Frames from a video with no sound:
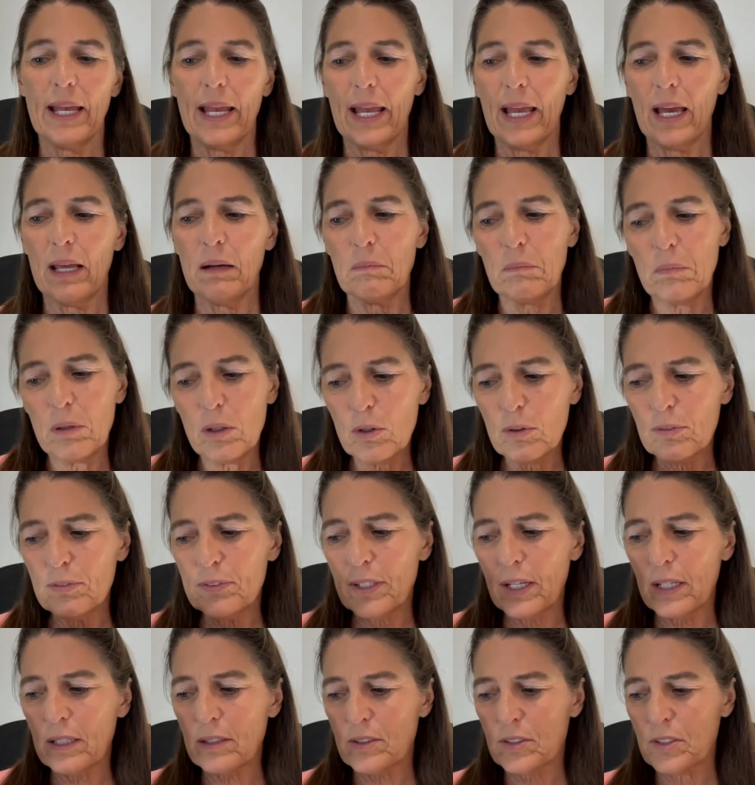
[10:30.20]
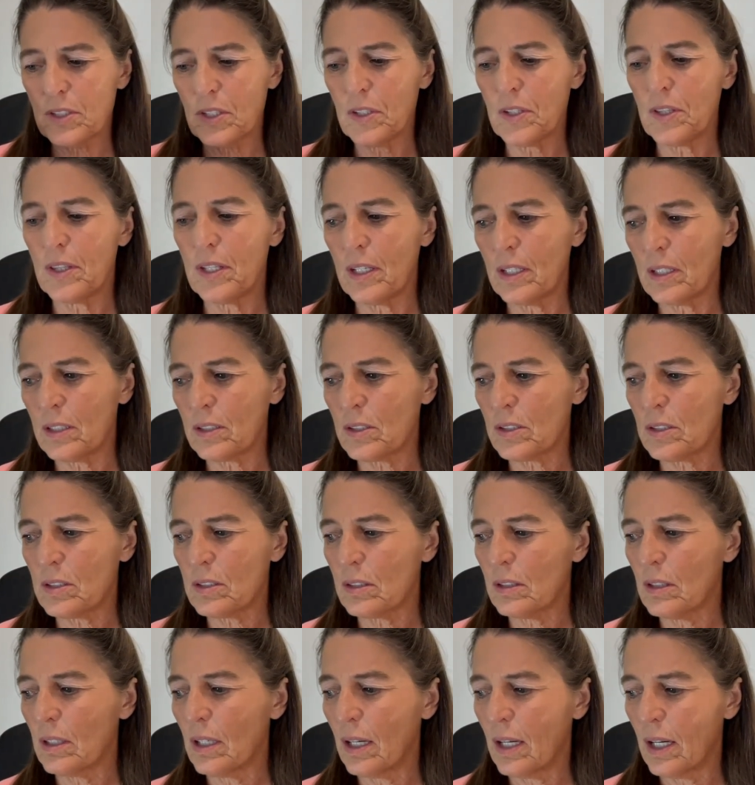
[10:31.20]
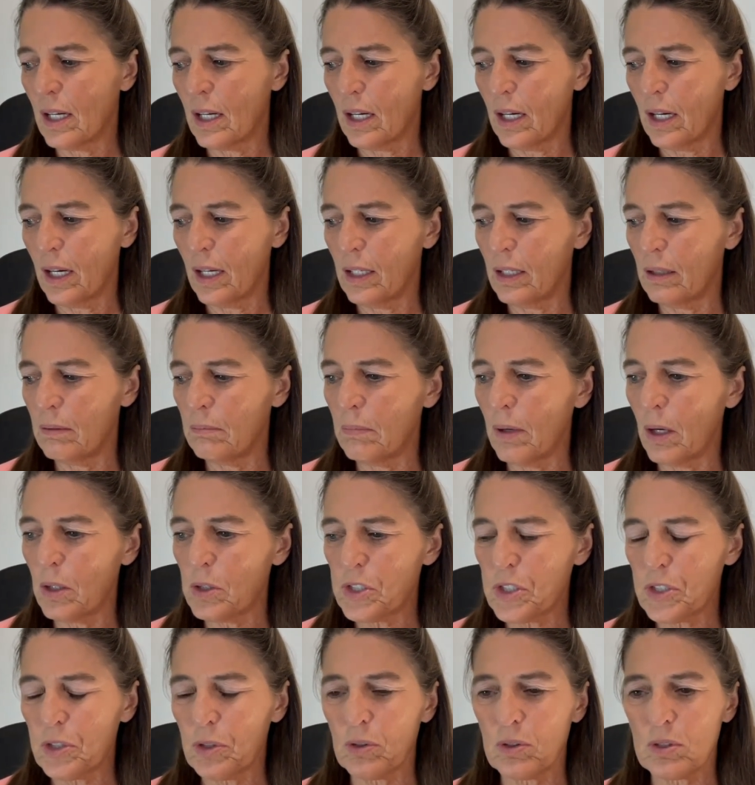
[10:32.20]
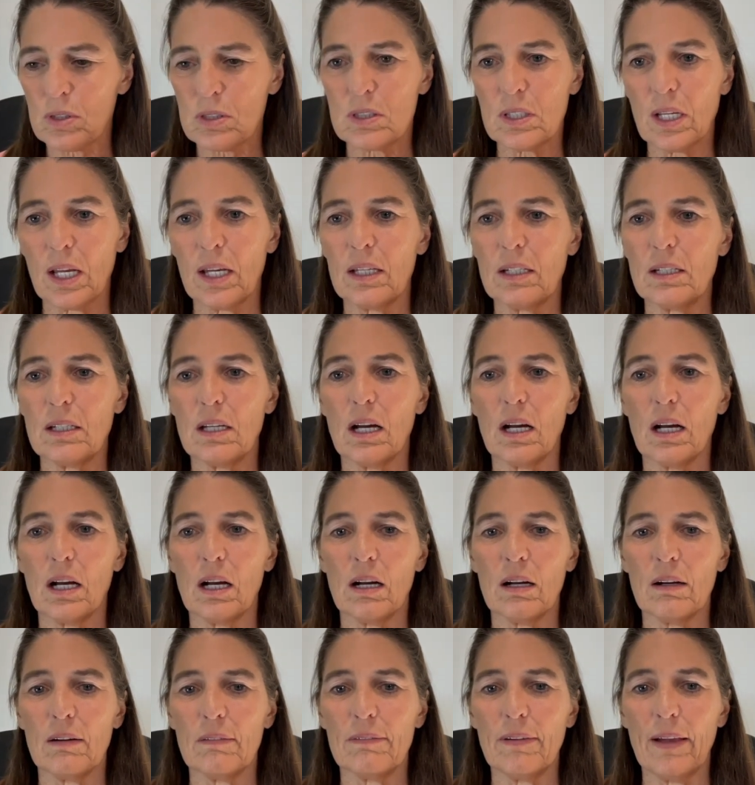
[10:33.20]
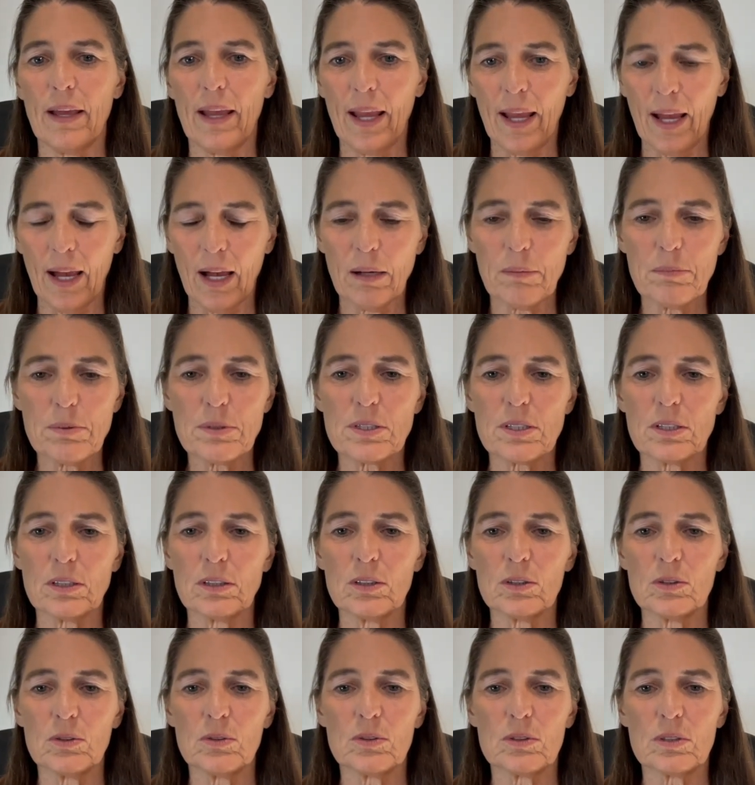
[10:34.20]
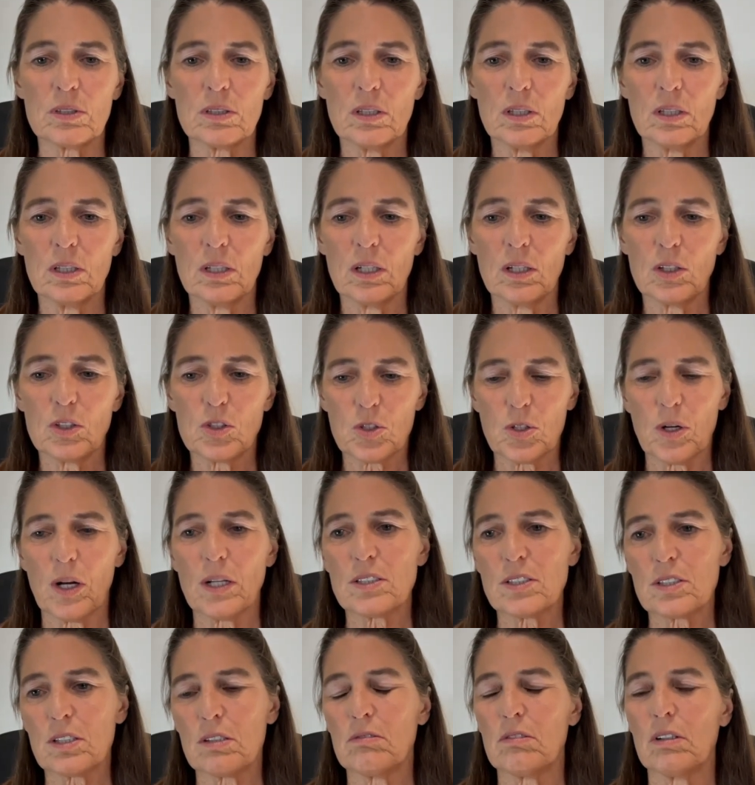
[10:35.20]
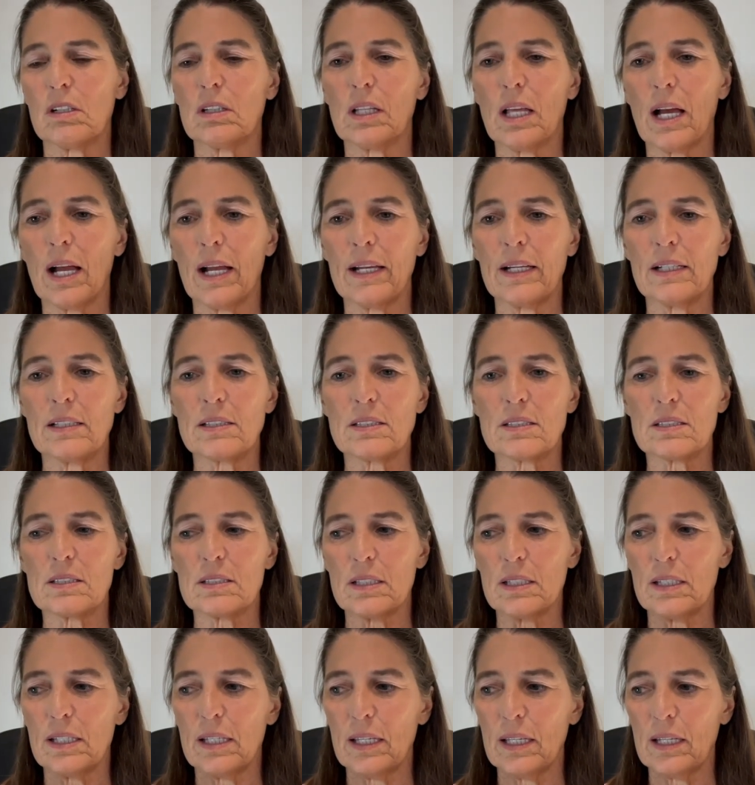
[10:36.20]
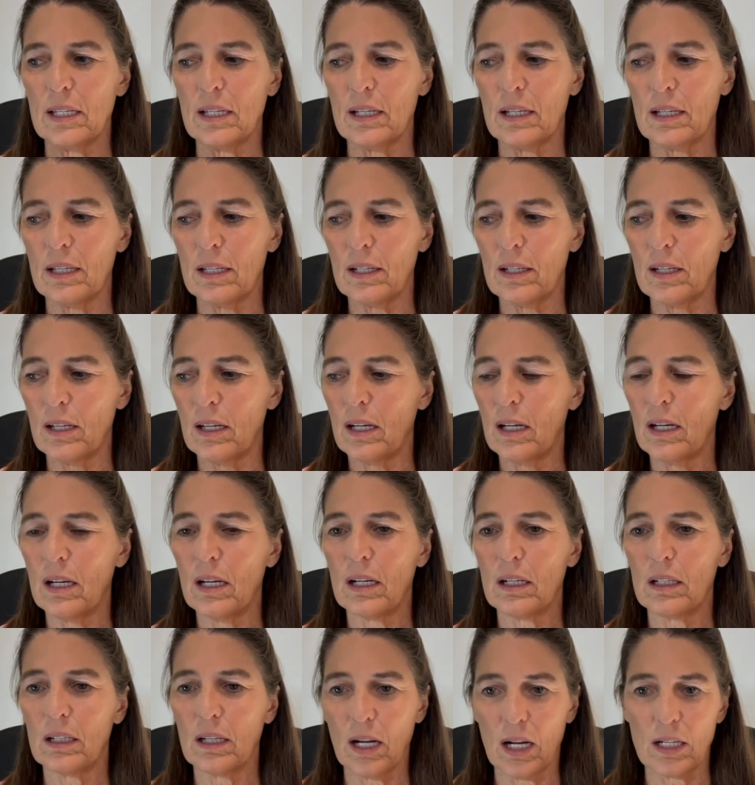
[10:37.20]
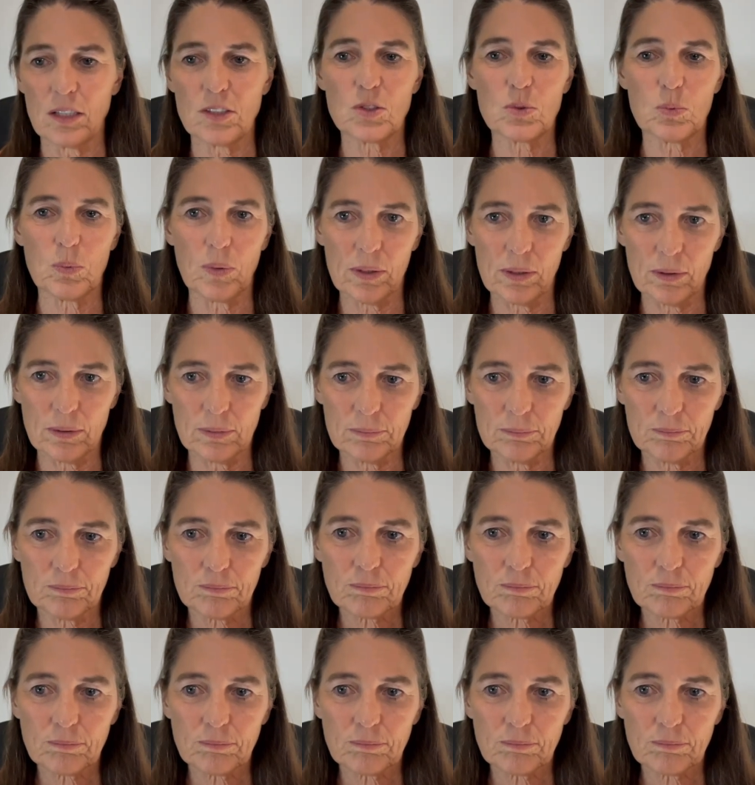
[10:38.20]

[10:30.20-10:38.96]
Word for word: and moved into this uh, emotional state of absolute trust and reliance in God's will,